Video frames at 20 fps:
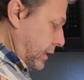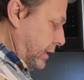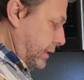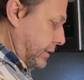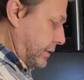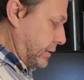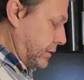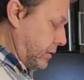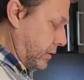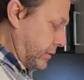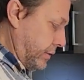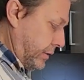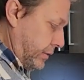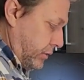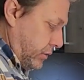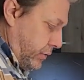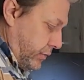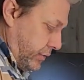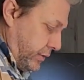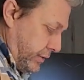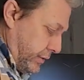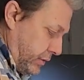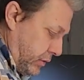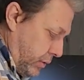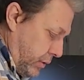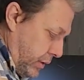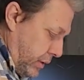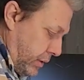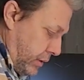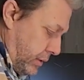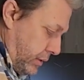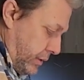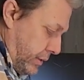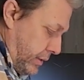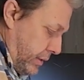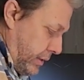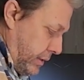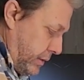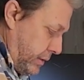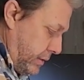let's knock this off, there's quite a lot in
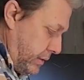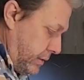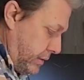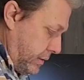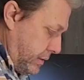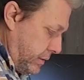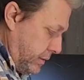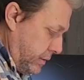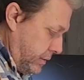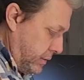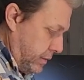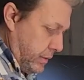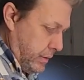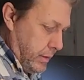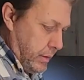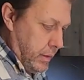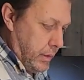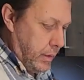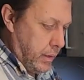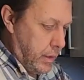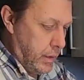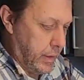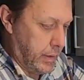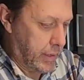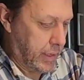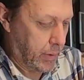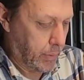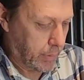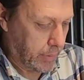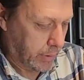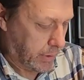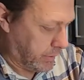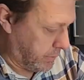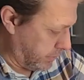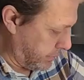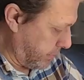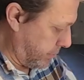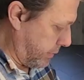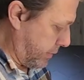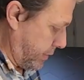there. There we go.
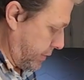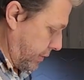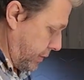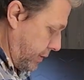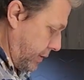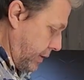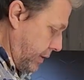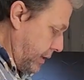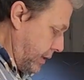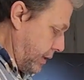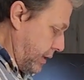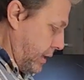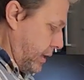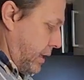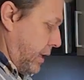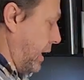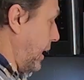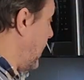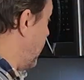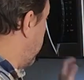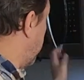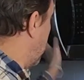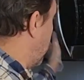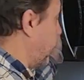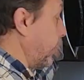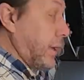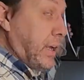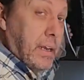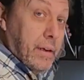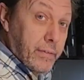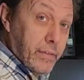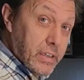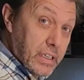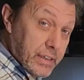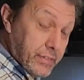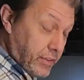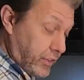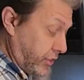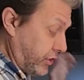And pop it in for another